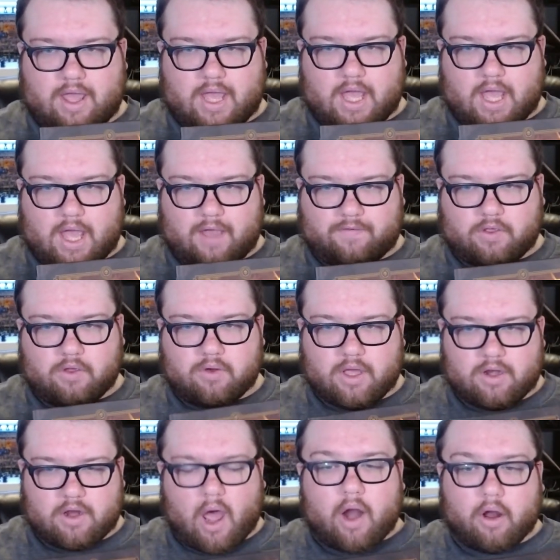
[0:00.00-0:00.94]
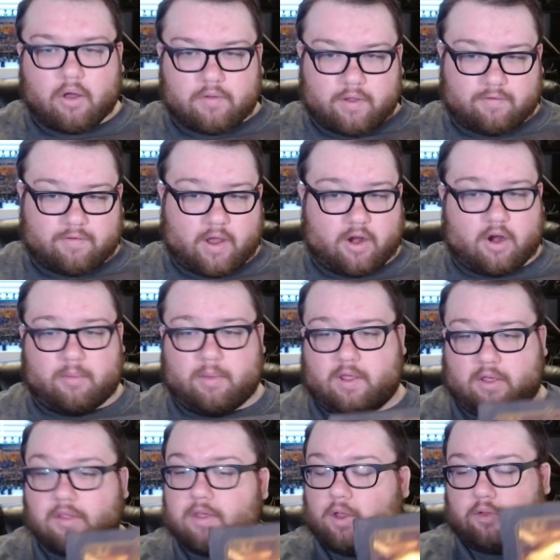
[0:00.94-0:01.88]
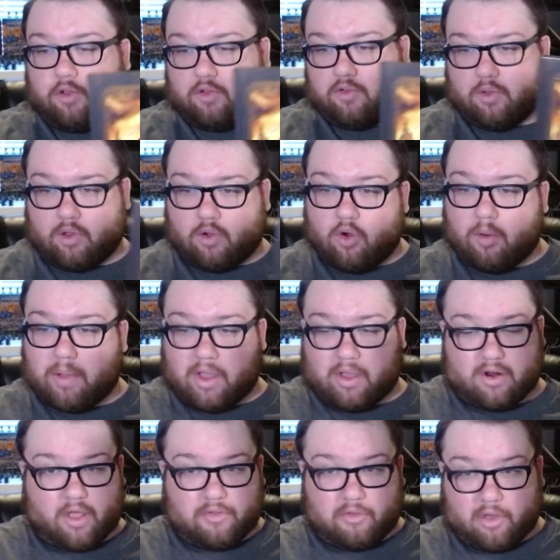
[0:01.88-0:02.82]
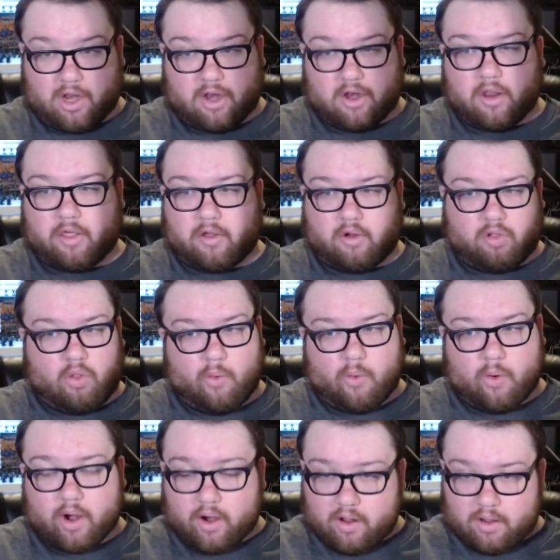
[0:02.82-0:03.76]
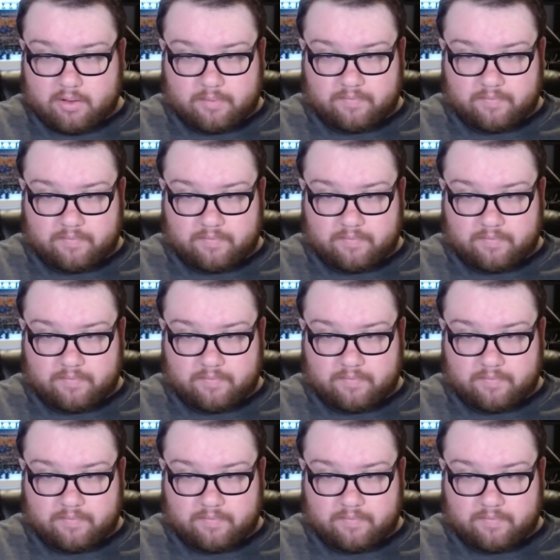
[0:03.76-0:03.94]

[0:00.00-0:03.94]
if you can not only find an army that you think looks really cool, but you can also get into their lore,